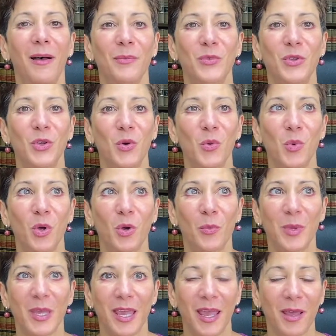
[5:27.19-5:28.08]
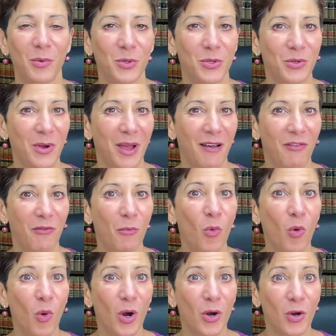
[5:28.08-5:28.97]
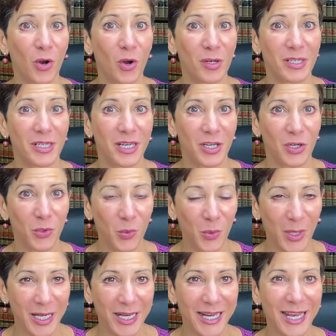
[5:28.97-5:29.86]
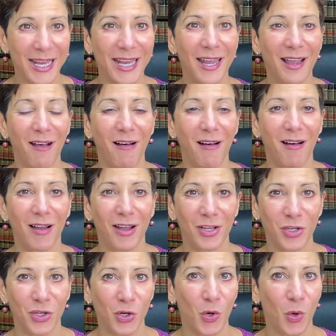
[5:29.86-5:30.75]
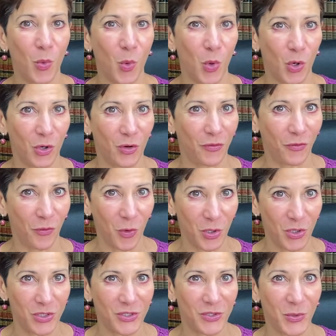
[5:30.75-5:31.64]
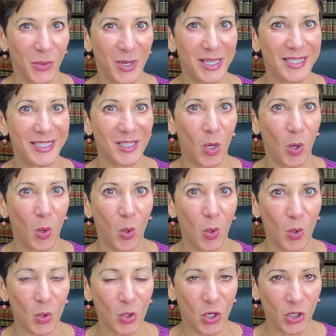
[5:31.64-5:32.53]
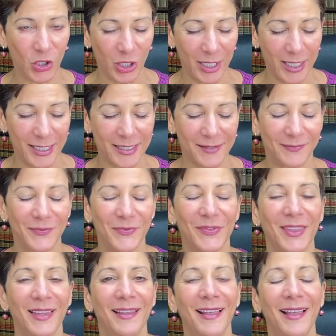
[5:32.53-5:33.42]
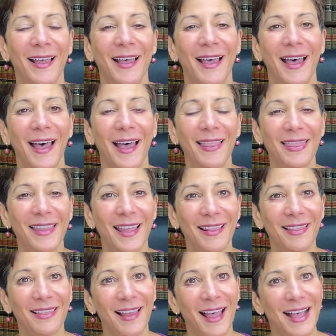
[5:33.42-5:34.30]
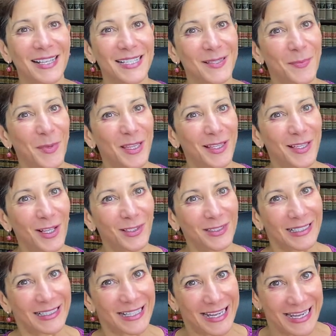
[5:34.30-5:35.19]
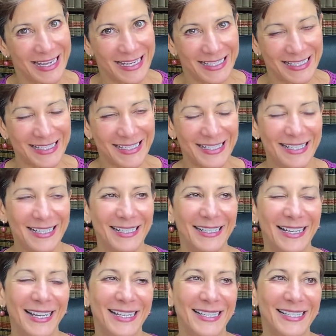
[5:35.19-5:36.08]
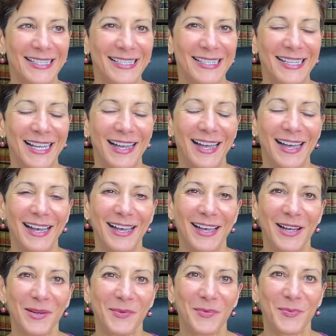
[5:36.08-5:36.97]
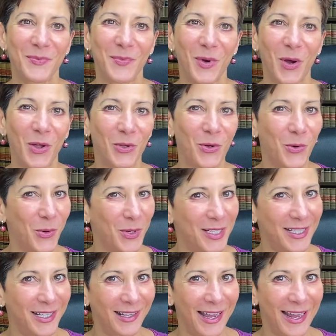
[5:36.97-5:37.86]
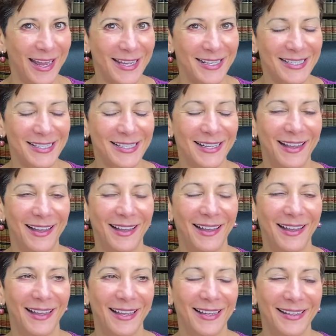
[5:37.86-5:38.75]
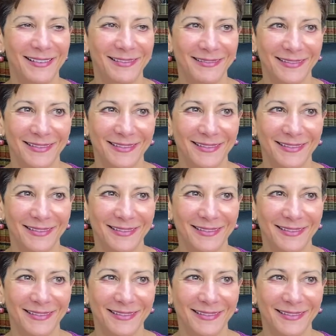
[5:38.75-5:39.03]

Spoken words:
You will be able to have more continuity on your workforce. So it's all good. And then last but not least is ongoing delays. I